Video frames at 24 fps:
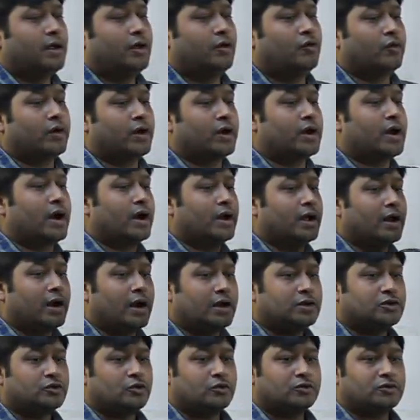You can
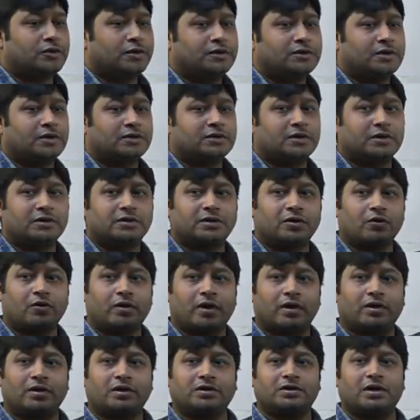categorize those reasons and say,
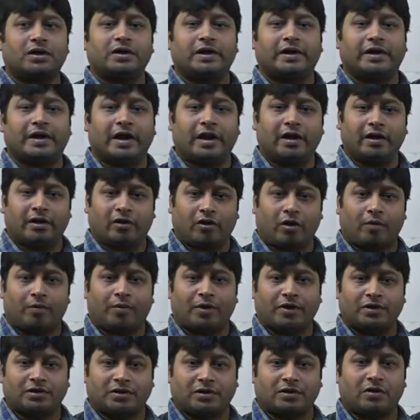okay, these are the 10 top
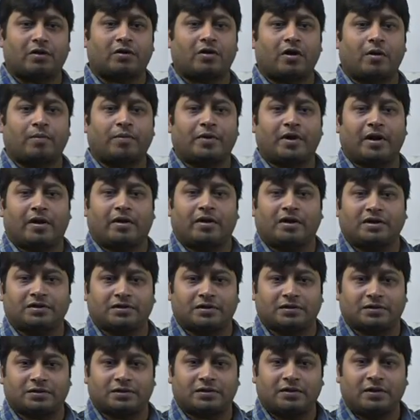reasons or top 10
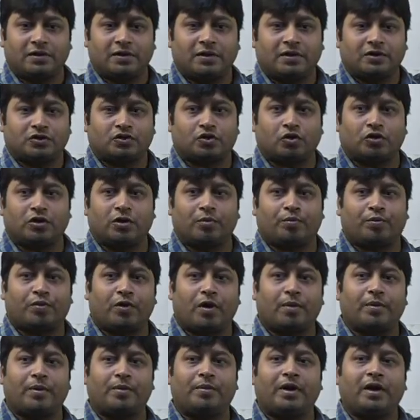reasons. So the
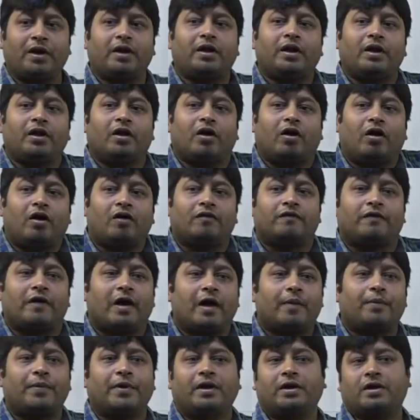probability of
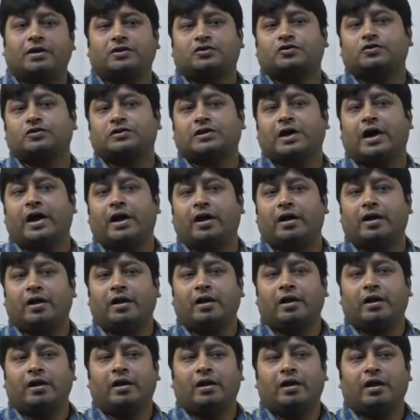happening a suicide,
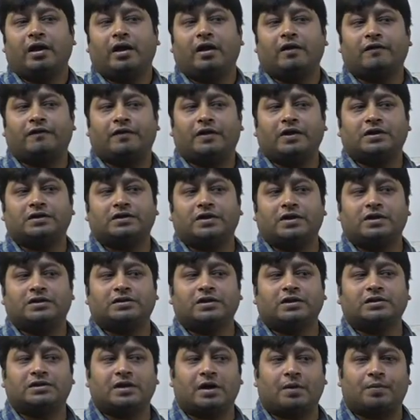if these
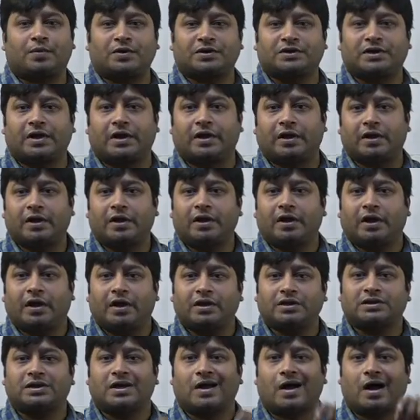reasons are present,
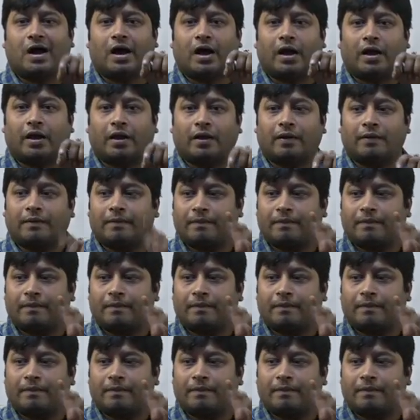is high.